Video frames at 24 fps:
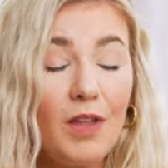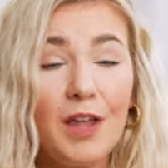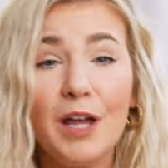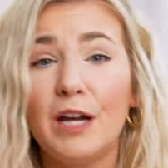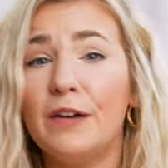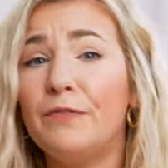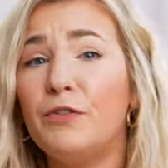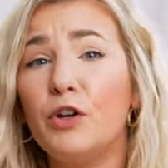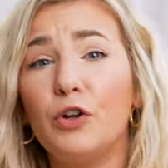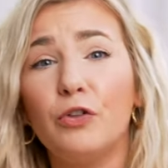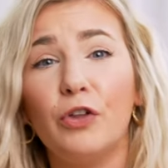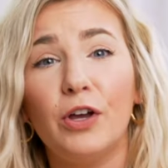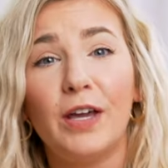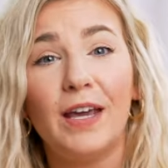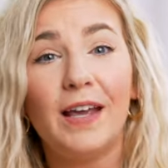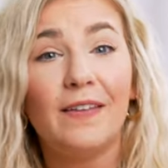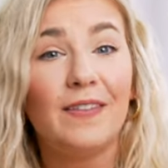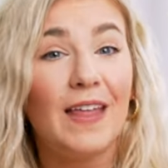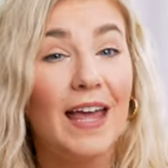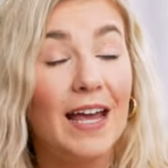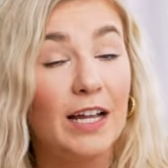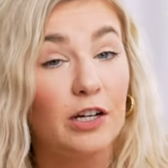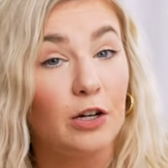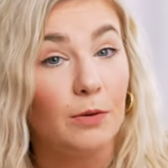If you're looking in
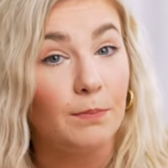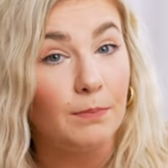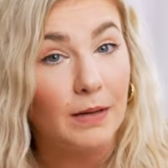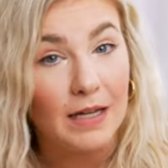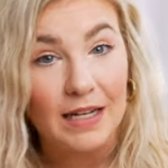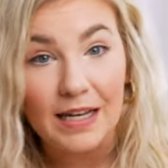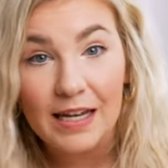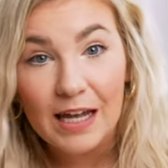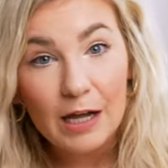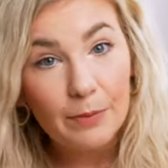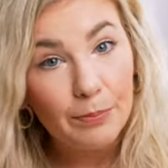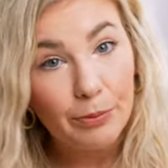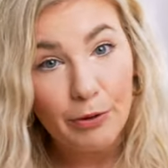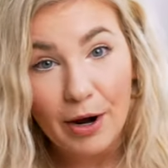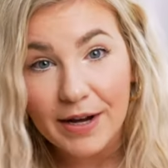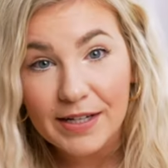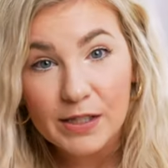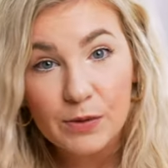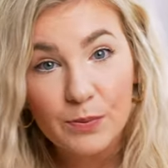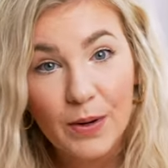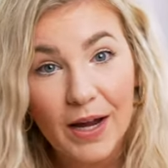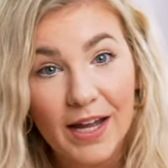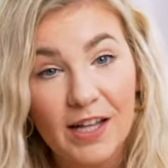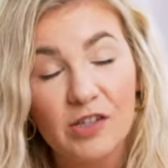the intermediate
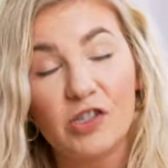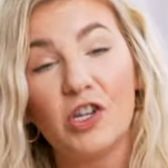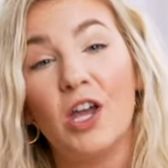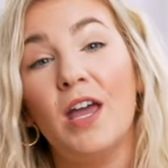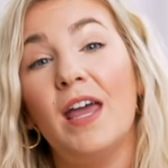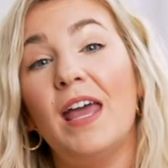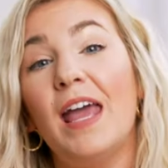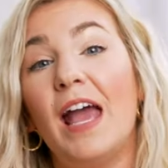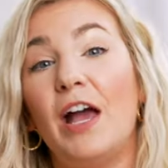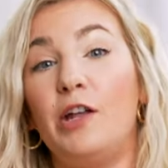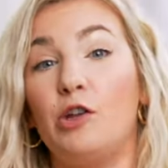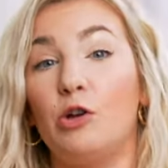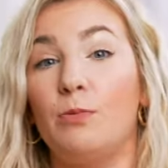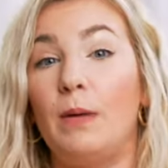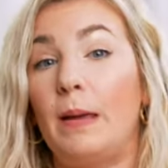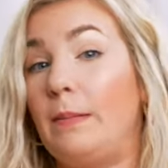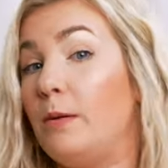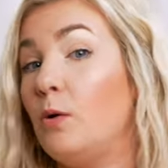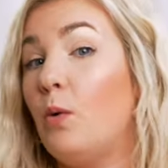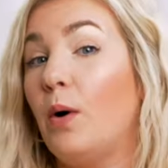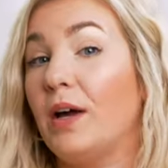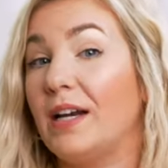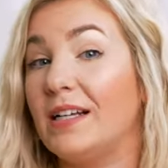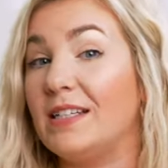price range and you're
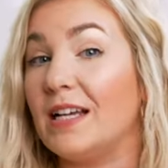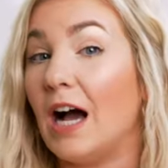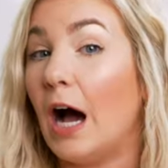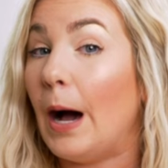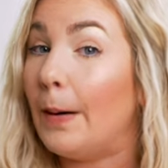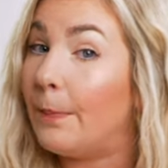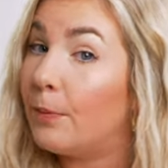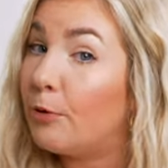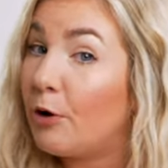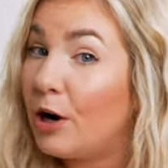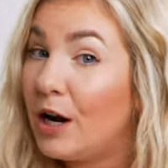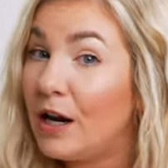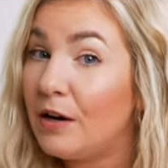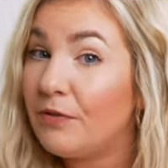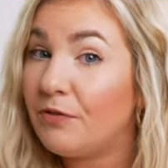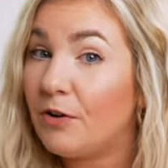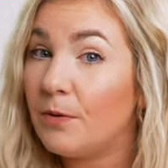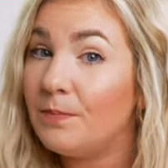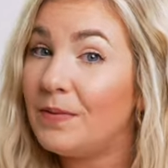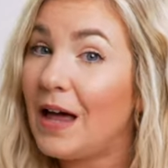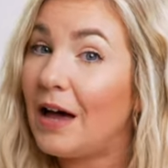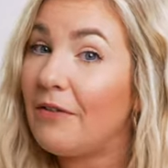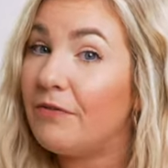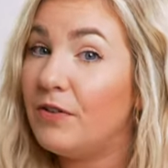maybe wanting to upgrade
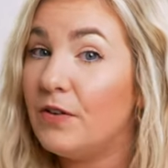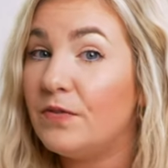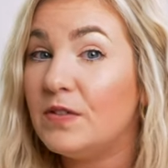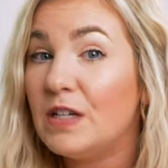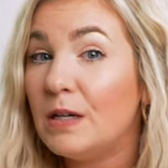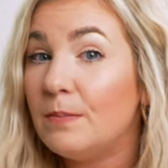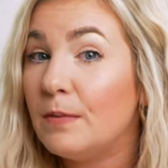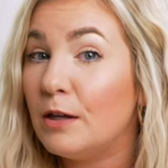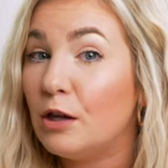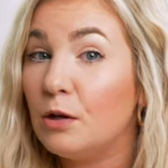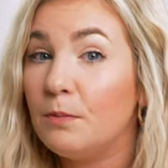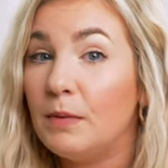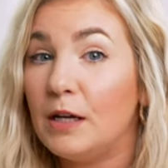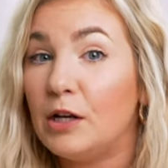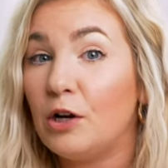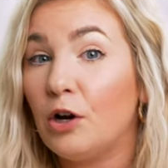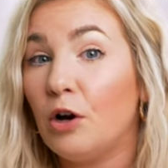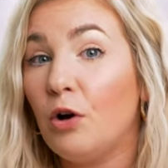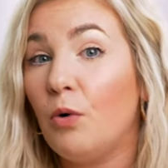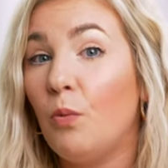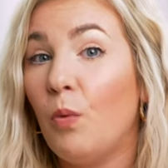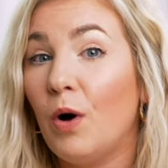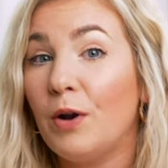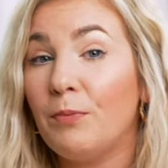from that 50
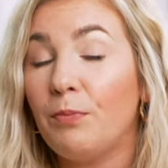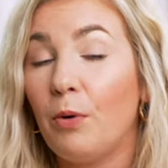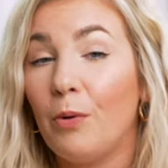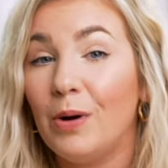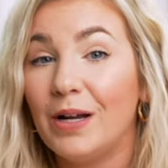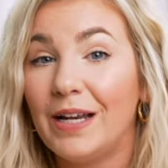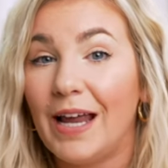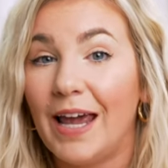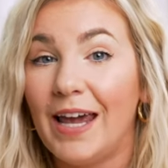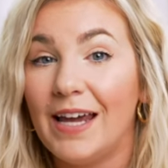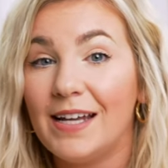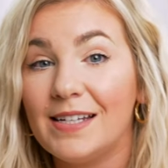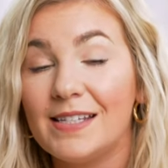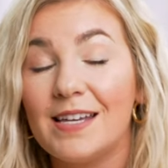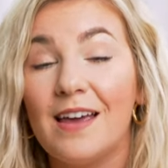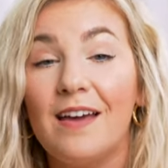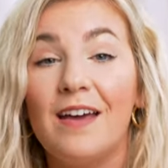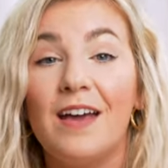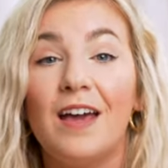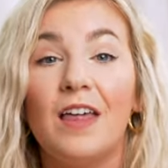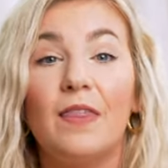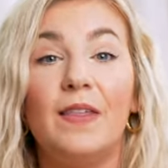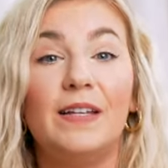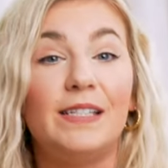millimeter 1.8,
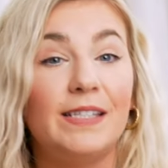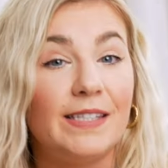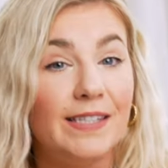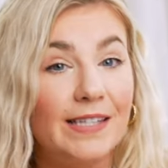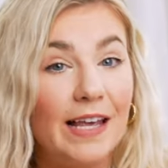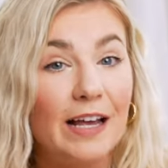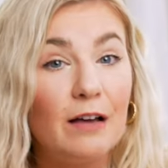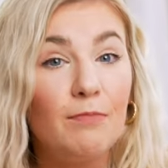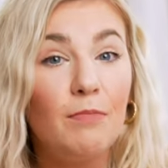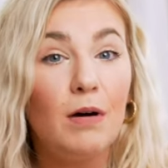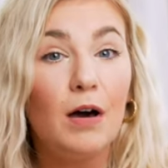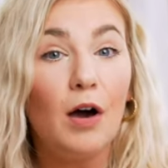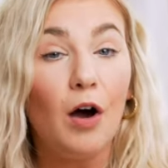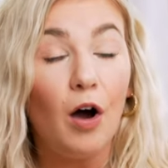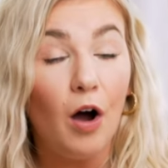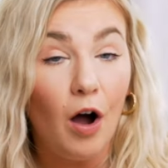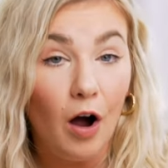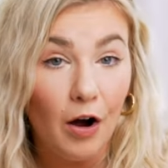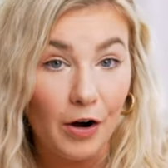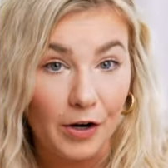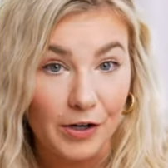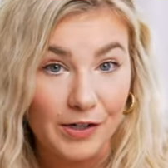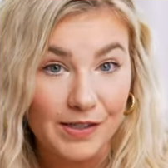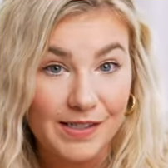the Sigma
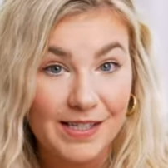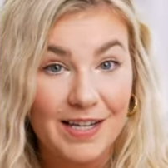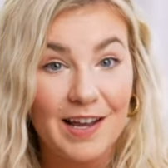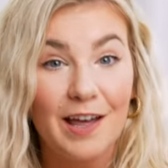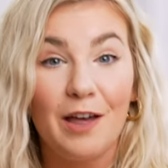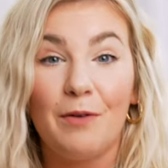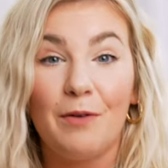Art